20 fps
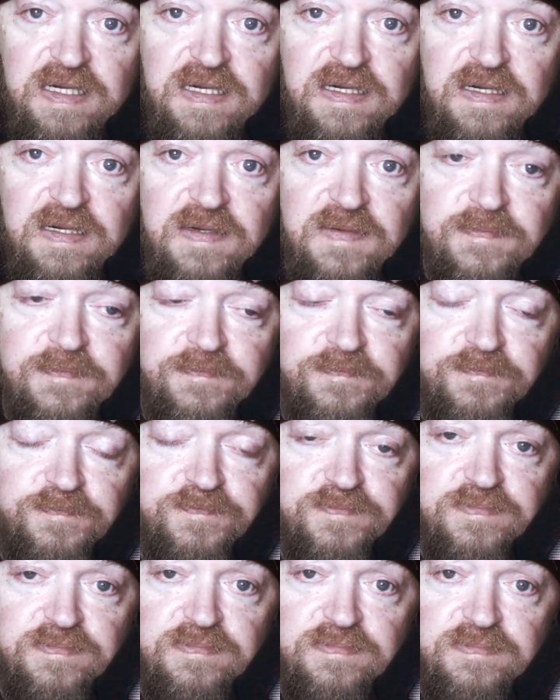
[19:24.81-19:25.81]

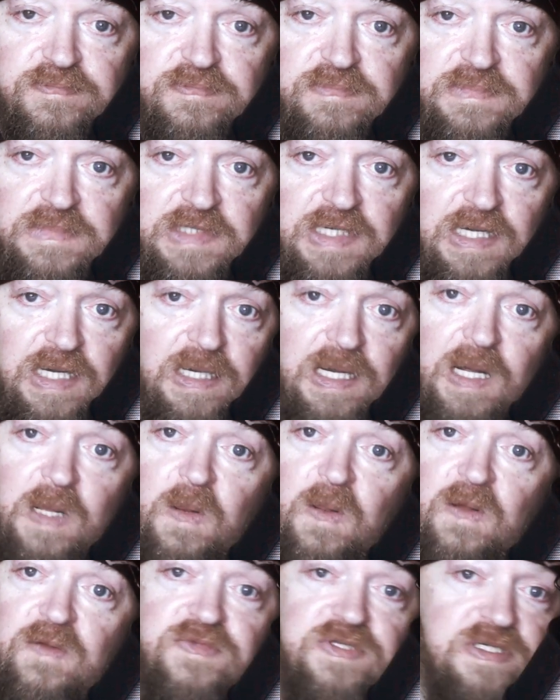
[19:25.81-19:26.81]

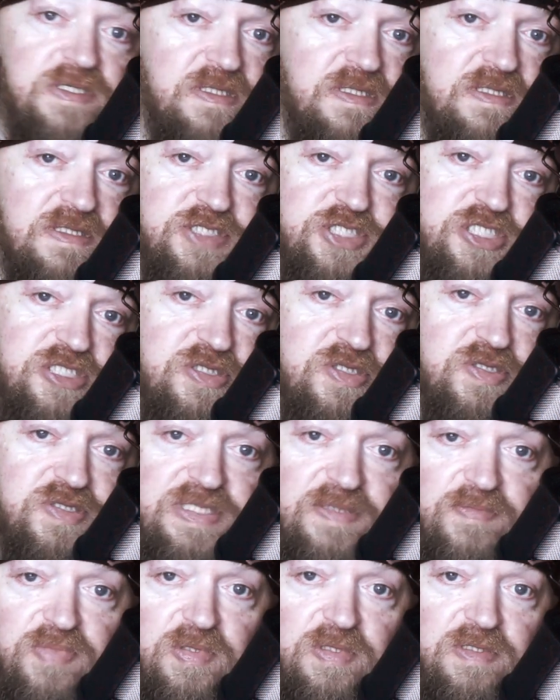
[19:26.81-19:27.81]
I love the Jinjer
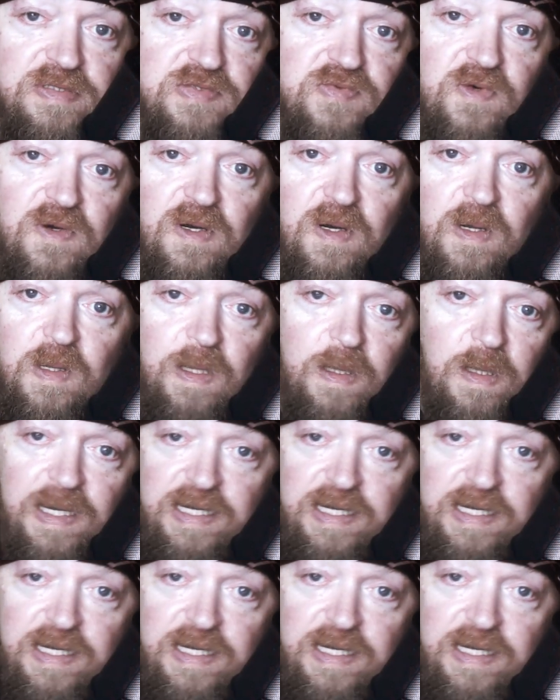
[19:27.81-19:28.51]
symbol on the wall.